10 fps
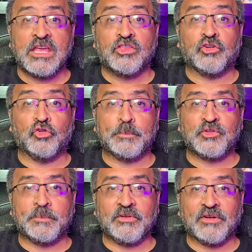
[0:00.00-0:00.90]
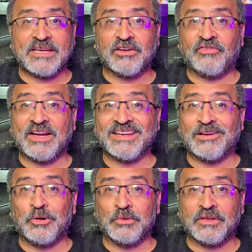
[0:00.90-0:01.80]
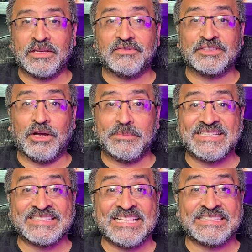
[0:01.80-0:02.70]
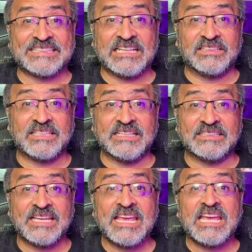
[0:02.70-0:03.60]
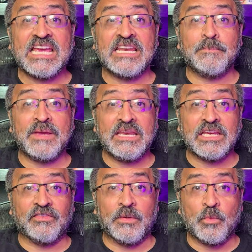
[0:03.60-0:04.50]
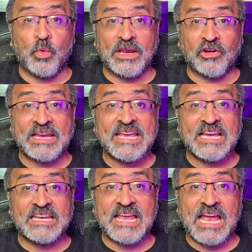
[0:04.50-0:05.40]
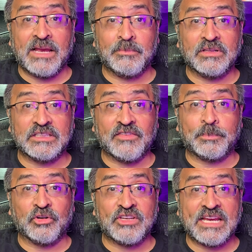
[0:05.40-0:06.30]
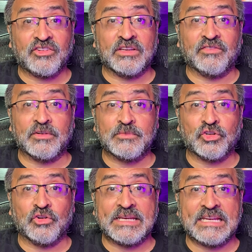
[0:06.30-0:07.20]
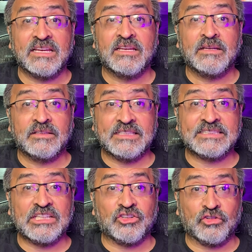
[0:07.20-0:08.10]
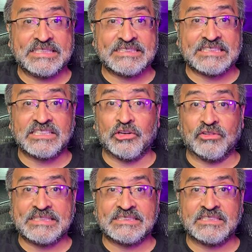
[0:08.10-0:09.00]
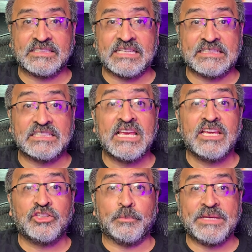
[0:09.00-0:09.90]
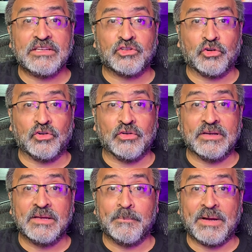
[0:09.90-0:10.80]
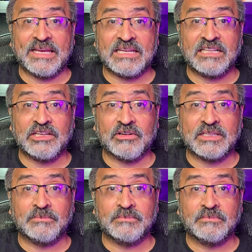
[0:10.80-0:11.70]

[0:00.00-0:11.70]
The group should be ready to fight a whole lot of zombies and skeletons, and many of them wear an amulet of protection from turning. This increases their resistance to being turned by a cleric.